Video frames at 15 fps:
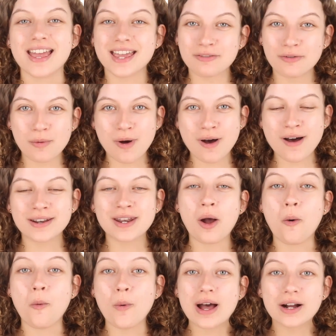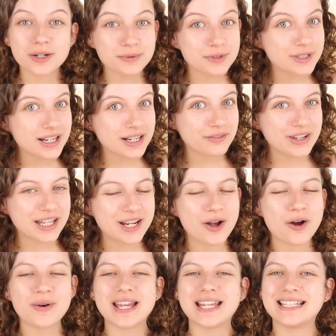Hey everyone, welcome to another
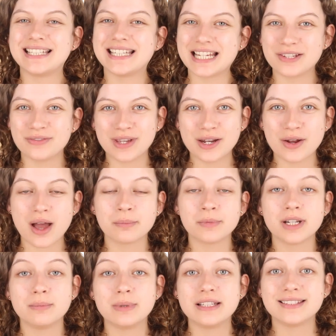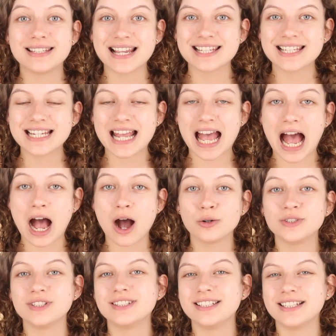video. In this video I'm gonna be testing
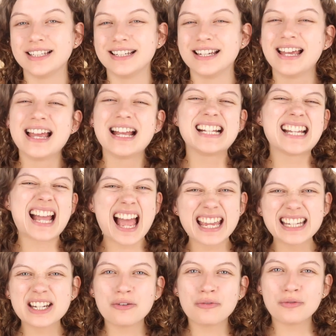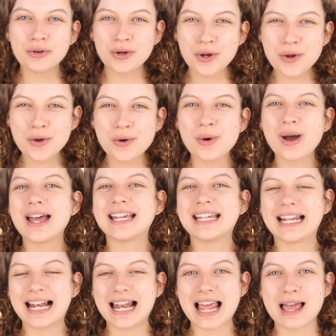out the kind of new
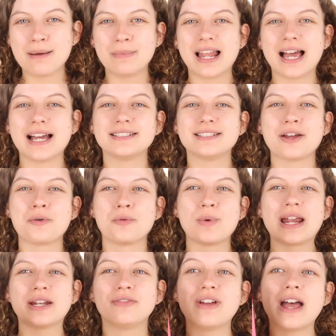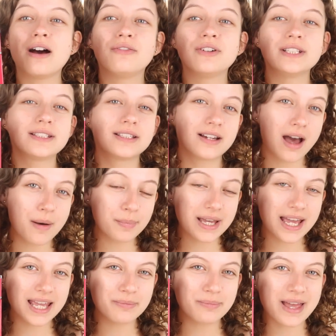Glamlite Red Velvet
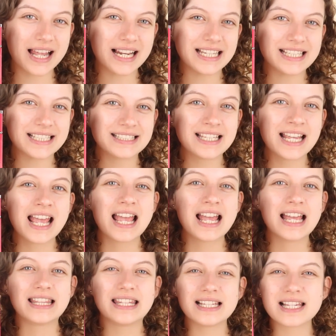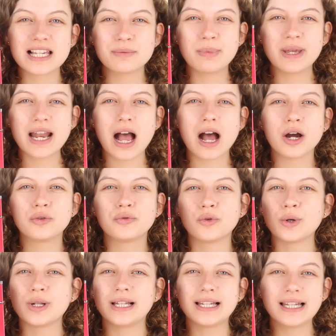Cupcake Palette. This has been out
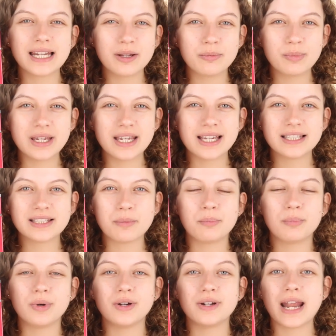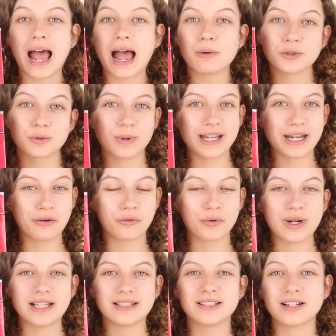for a little bit, but I was waiting
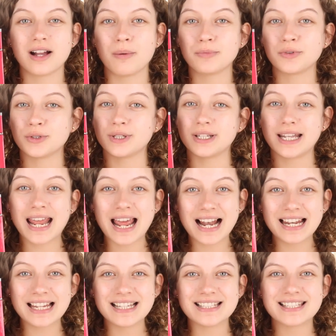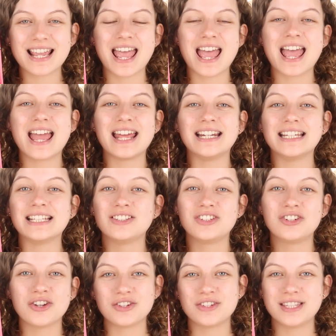for it to come to the Netherlands and it
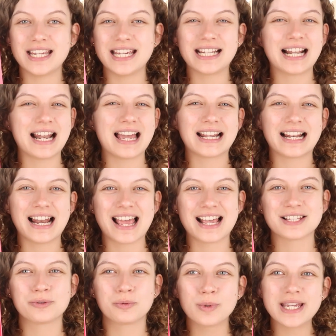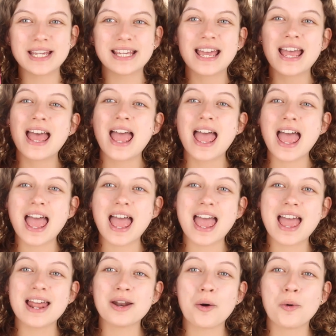just did like last week
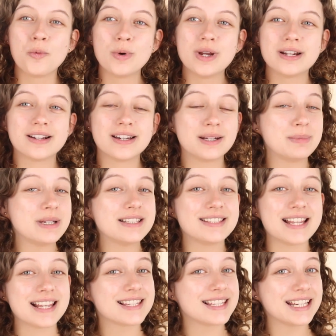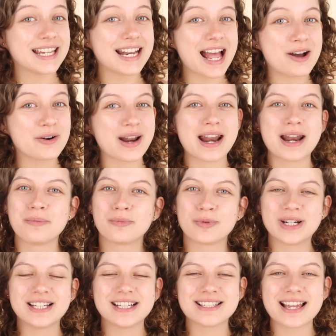and we're gonna be testing it out and I'm
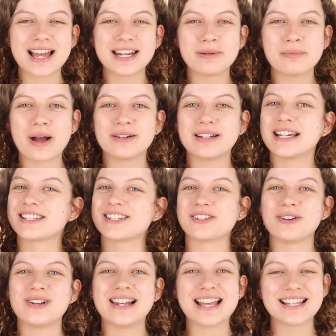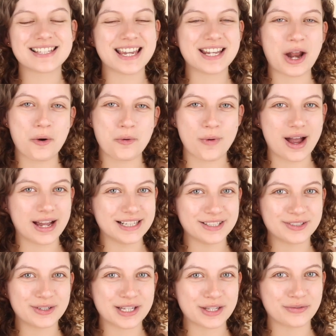pretty excited about that. So let's get right
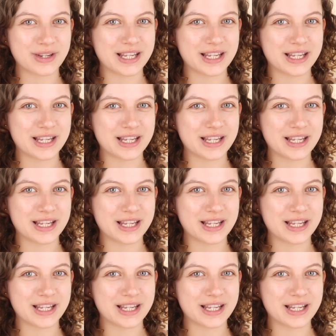into this